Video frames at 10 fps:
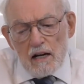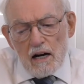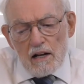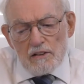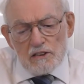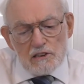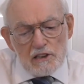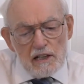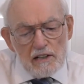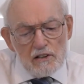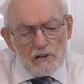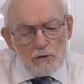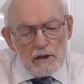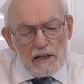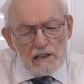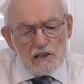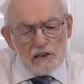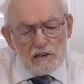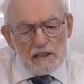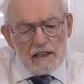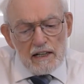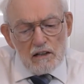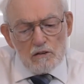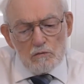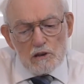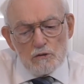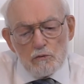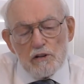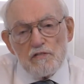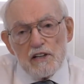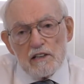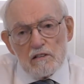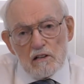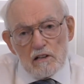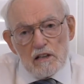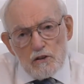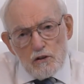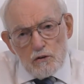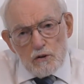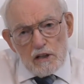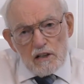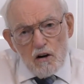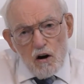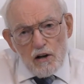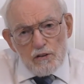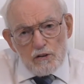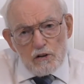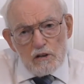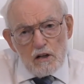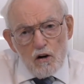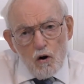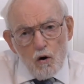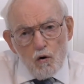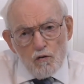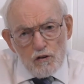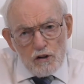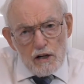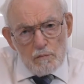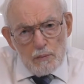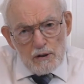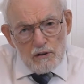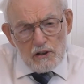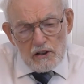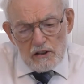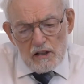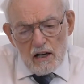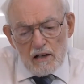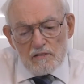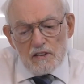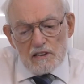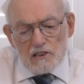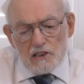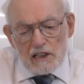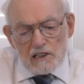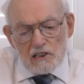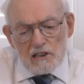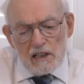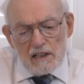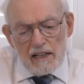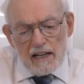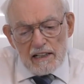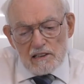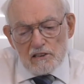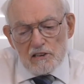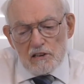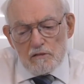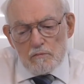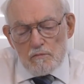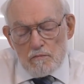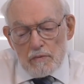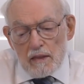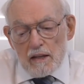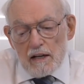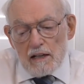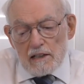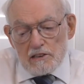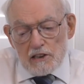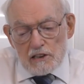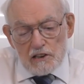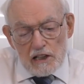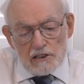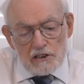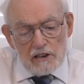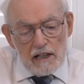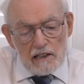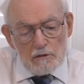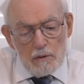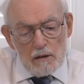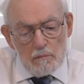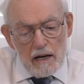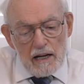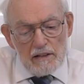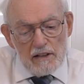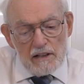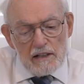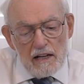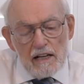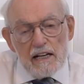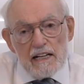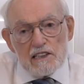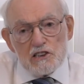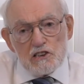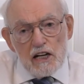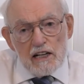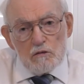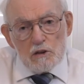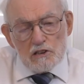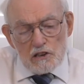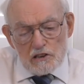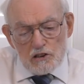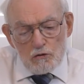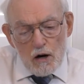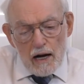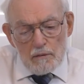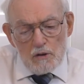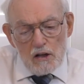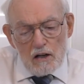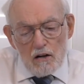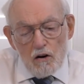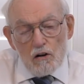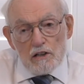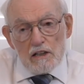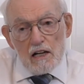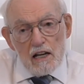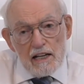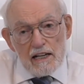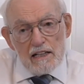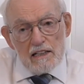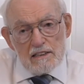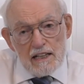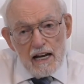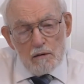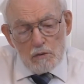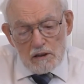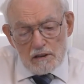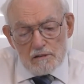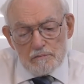Others say the creation account was revealed to the author over a period of 6 days. A suggestion has been made that each day was inscribed on a clay tablet.